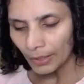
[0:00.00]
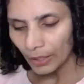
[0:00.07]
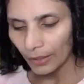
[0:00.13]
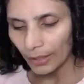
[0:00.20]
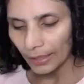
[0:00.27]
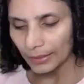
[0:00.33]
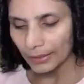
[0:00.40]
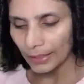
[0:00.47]
All
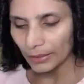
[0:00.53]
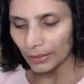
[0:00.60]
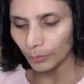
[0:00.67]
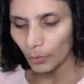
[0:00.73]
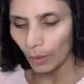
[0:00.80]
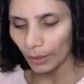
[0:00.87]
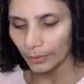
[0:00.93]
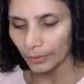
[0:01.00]
right, let's
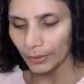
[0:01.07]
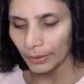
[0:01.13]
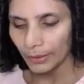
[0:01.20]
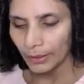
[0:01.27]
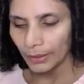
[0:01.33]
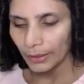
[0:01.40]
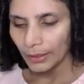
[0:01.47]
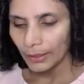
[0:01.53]
move on.
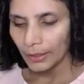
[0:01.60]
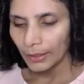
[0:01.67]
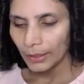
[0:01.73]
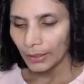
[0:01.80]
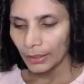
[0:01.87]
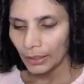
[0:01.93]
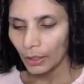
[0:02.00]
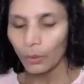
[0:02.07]

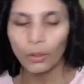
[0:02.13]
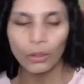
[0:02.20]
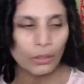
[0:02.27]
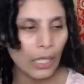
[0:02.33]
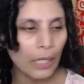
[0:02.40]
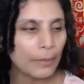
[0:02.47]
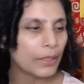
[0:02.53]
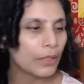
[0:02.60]
Oh,
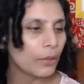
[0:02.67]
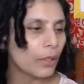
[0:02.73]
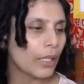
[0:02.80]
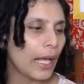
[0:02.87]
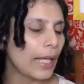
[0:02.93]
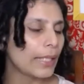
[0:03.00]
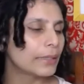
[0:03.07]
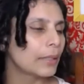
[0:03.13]
Amit, you want to
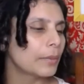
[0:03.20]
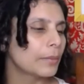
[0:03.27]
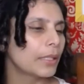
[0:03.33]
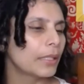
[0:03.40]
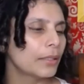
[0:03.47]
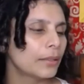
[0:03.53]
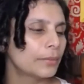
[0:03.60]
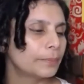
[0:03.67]
add
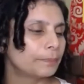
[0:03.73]
something?